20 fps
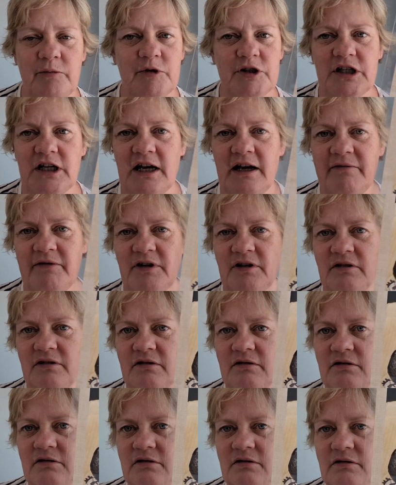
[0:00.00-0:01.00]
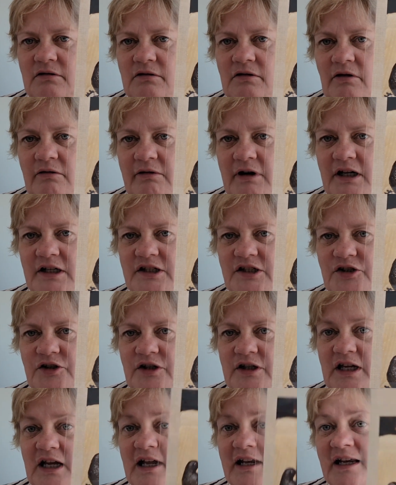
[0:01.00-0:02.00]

which I haven't got around to doing that.